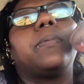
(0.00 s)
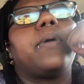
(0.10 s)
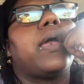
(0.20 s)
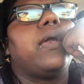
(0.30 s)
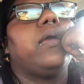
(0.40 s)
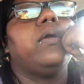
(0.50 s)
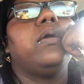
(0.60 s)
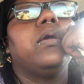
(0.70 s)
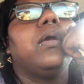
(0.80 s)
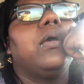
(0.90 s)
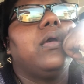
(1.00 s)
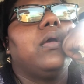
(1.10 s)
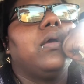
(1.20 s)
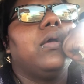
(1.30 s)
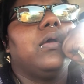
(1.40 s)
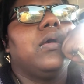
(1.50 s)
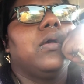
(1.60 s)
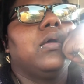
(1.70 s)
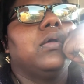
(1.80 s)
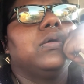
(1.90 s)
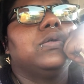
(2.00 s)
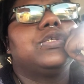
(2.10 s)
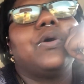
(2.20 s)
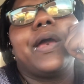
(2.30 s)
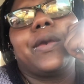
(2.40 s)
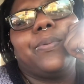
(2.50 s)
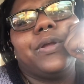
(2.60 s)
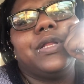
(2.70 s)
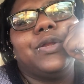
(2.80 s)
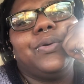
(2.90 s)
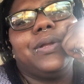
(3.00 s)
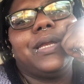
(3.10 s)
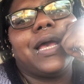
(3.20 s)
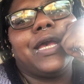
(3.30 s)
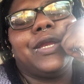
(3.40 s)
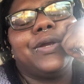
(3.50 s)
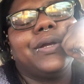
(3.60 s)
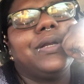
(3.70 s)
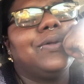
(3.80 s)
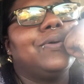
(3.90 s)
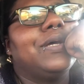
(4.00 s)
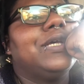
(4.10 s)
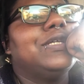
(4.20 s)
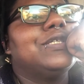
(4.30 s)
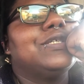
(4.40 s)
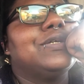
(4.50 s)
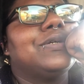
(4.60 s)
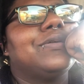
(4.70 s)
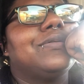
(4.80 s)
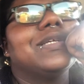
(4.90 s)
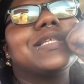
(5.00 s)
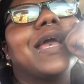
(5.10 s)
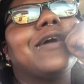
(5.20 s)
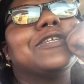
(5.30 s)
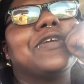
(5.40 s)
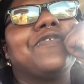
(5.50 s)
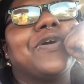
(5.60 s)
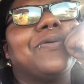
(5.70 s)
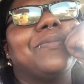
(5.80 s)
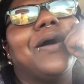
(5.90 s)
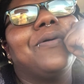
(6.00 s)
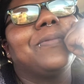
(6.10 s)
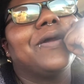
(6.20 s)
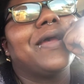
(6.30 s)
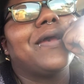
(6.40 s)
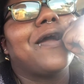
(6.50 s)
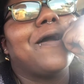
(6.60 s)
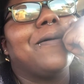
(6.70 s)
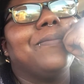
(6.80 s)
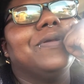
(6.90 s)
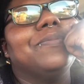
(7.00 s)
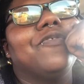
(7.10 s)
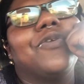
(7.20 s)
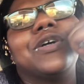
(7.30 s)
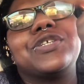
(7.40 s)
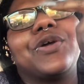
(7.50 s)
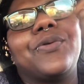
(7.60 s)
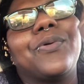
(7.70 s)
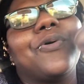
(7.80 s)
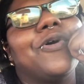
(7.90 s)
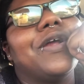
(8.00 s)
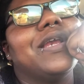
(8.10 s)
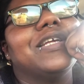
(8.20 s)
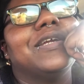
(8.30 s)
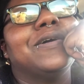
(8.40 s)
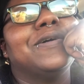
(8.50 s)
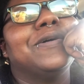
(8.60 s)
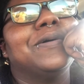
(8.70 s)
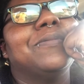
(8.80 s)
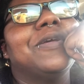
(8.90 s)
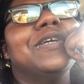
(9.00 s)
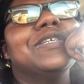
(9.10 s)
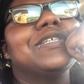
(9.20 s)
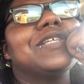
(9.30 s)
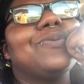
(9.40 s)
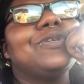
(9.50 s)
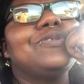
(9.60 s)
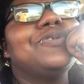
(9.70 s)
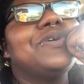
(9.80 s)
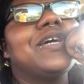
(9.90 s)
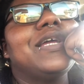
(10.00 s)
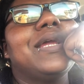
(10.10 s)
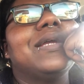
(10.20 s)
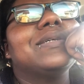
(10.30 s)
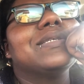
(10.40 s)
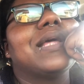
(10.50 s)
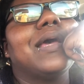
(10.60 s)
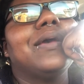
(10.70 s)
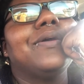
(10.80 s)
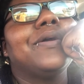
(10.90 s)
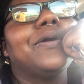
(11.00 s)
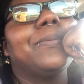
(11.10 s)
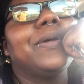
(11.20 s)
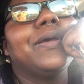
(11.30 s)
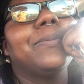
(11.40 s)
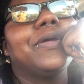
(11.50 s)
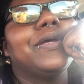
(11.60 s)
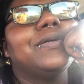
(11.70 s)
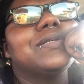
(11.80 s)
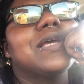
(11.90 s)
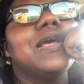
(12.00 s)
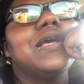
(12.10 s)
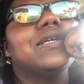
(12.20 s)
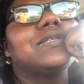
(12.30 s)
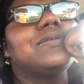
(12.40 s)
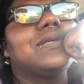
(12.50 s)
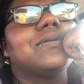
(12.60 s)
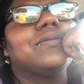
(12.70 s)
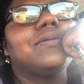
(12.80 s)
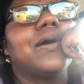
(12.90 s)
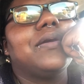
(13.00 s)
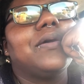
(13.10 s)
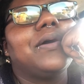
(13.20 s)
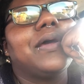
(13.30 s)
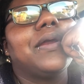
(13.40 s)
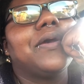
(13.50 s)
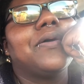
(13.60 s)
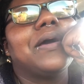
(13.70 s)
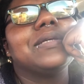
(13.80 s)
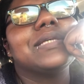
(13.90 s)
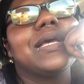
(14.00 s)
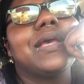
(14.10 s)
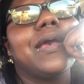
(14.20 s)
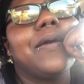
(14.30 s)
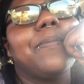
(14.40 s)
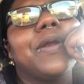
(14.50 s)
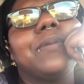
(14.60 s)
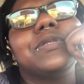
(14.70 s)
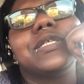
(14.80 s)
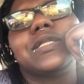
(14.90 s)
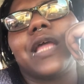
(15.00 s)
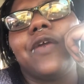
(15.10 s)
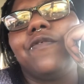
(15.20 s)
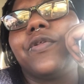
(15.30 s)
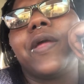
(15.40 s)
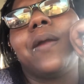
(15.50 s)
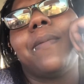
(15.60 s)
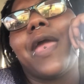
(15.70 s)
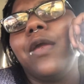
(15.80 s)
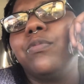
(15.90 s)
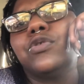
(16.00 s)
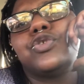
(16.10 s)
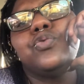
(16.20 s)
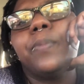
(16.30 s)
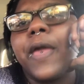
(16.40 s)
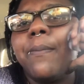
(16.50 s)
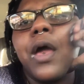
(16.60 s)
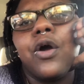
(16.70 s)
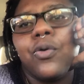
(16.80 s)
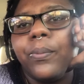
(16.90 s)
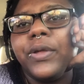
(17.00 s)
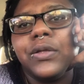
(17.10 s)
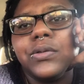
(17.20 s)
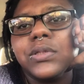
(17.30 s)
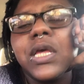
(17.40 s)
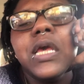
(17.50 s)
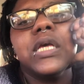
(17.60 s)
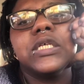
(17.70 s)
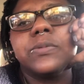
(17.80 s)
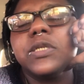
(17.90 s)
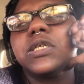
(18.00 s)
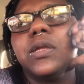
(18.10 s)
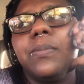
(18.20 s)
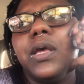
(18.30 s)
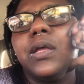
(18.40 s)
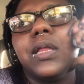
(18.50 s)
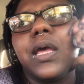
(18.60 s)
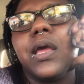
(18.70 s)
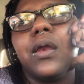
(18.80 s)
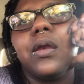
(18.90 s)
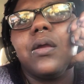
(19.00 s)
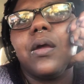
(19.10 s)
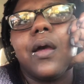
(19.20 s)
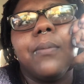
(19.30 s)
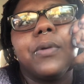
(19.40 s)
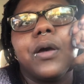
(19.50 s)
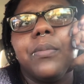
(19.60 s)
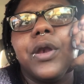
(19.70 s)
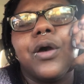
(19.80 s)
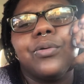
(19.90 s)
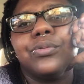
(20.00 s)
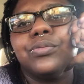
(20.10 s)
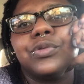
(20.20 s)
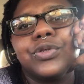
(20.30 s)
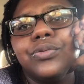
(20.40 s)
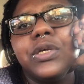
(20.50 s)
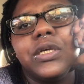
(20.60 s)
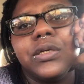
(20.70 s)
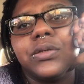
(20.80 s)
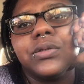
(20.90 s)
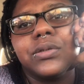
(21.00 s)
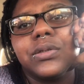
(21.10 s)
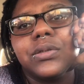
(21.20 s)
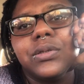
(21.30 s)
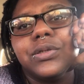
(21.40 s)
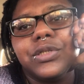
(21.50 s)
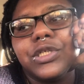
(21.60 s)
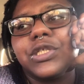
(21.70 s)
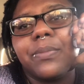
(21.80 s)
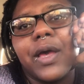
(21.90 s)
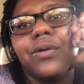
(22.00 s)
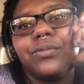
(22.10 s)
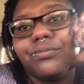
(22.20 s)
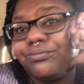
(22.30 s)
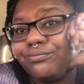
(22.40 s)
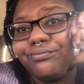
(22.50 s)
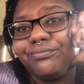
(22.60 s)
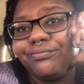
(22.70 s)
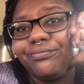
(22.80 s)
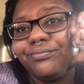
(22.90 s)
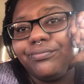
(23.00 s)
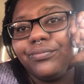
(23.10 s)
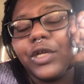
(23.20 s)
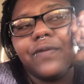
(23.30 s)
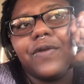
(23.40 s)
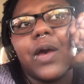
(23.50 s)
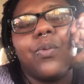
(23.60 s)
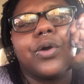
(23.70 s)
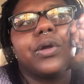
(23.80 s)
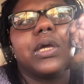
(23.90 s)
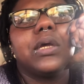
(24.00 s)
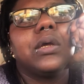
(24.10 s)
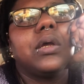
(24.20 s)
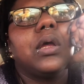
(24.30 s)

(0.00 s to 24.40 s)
paid. So I could breathe a little lighter, a little easier. It's like I was on the phone. My homegirl had called me before I started recording, and she was like, "What you doing?" And I was like, "Girl, paying bills." And she was like, "Ooh, I know how they go." I say, "Yeah, but I'm just thankful that I'm able to pay my own bills, especially being that I'm coming on 2 years, just about, of not working,